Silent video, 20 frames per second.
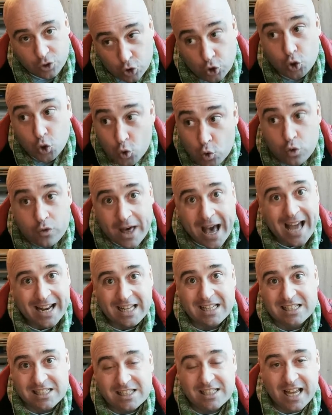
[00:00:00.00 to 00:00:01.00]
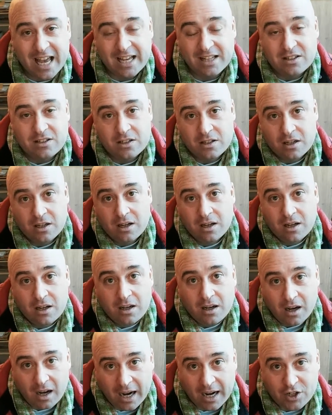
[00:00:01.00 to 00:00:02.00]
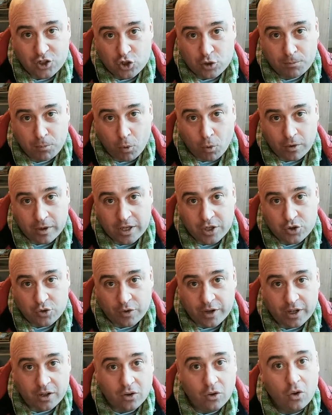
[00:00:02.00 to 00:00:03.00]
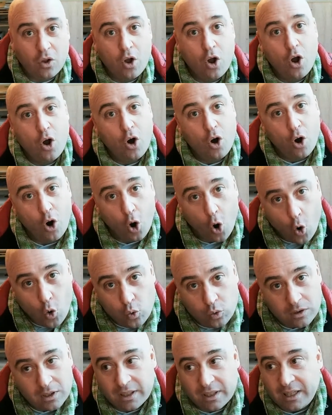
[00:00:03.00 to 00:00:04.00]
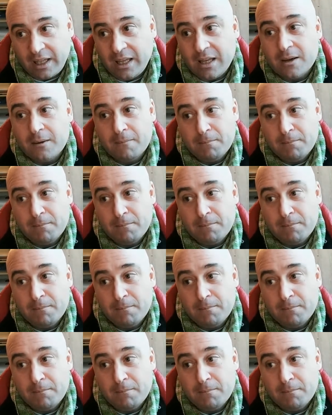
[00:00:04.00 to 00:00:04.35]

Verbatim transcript: to that extent, I support Israel only